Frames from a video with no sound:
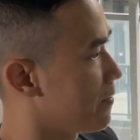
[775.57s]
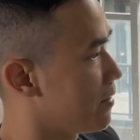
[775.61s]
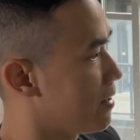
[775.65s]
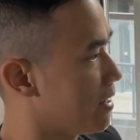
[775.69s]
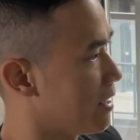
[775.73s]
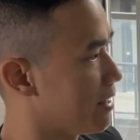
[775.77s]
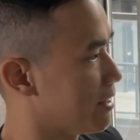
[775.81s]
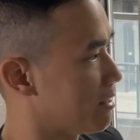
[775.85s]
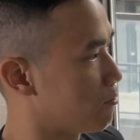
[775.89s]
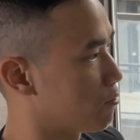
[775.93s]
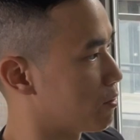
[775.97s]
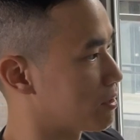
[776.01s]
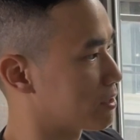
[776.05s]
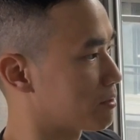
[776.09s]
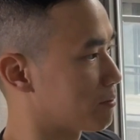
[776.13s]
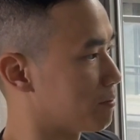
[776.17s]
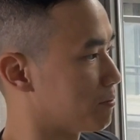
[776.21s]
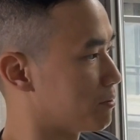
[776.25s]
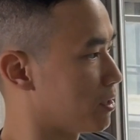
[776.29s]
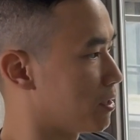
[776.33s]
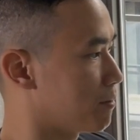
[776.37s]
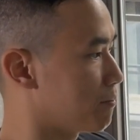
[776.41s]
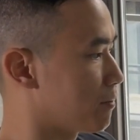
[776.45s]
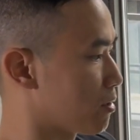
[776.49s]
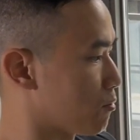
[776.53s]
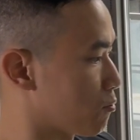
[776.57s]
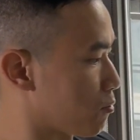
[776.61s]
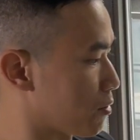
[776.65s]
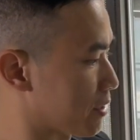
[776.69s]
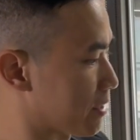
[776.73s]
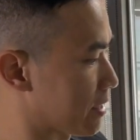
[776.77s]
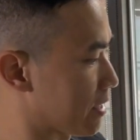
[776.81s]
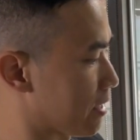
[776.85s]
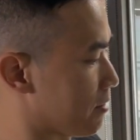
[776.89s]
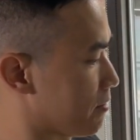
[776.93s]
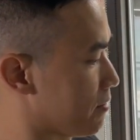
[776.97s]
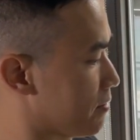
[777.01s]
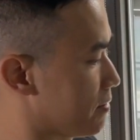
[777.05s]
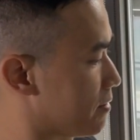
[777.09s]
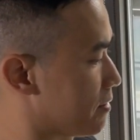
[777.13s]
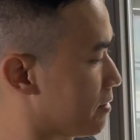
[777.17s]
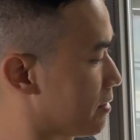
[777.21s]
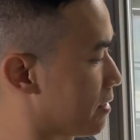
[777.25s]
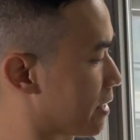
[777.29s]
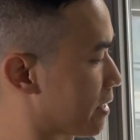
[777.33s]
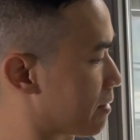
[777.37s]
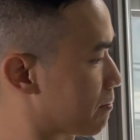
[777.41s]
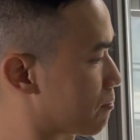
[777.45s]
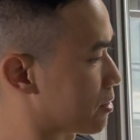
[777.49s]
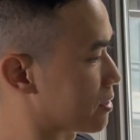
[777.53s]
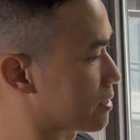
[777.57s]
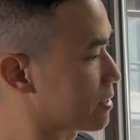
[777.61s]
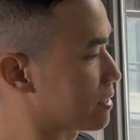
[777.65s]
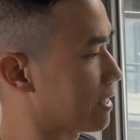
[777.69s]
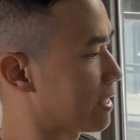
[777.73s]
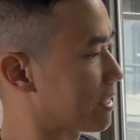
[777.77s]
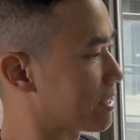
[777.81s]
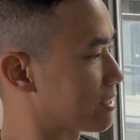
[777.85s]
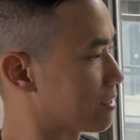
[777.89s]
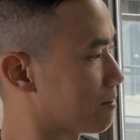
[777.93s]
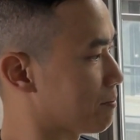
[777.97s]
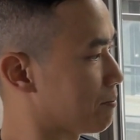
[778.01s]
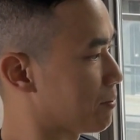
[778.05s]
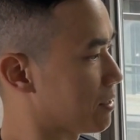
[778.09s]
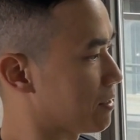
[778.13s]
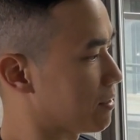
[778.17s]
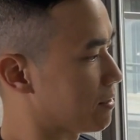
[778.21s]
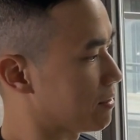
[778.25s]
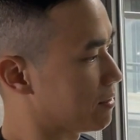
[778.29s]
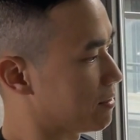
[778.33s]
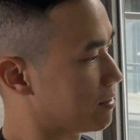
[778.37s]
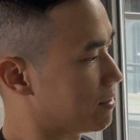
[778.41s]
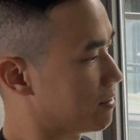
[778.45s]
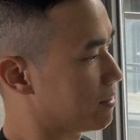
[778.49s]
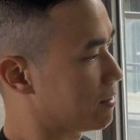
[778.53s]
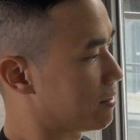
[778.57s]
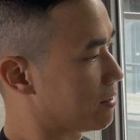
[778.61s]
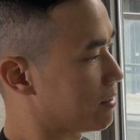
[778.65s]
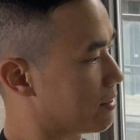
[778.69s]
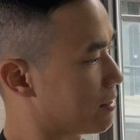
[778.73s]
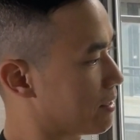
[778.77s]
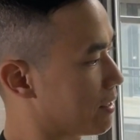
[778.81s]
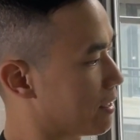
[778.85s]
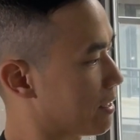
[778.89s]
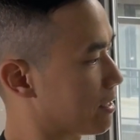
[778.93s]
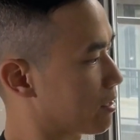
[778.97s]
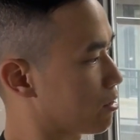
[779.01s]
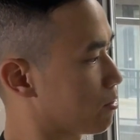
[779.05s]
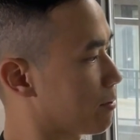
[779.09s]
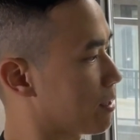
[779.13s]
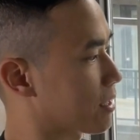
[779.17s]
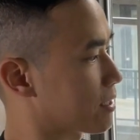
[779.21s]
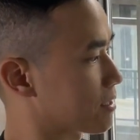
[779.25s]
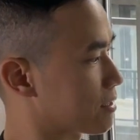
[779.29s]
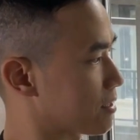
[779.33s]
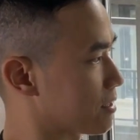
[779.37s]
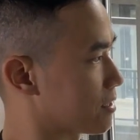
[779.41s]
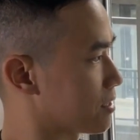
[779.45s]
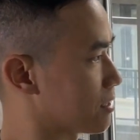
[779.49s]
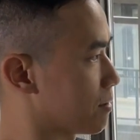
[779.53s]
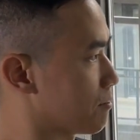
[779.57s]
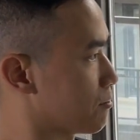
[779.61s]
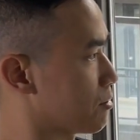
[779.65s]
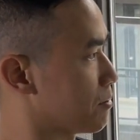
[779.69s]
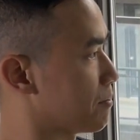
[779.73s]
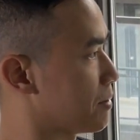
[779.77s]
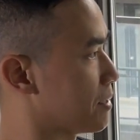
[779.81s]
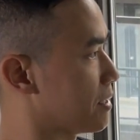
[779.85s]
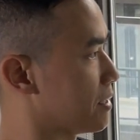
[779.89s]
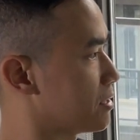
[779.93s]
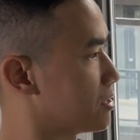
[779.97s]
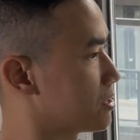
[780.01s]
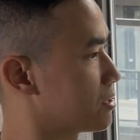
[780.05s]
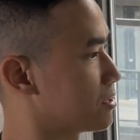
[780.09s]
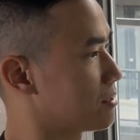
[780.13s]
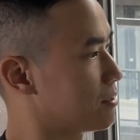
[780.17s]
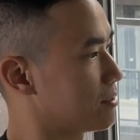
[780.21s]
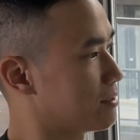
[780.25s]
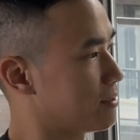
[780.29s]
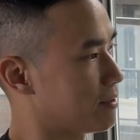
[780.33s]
And then once I'm done my workout, I can press the exit button and go back to the summary page.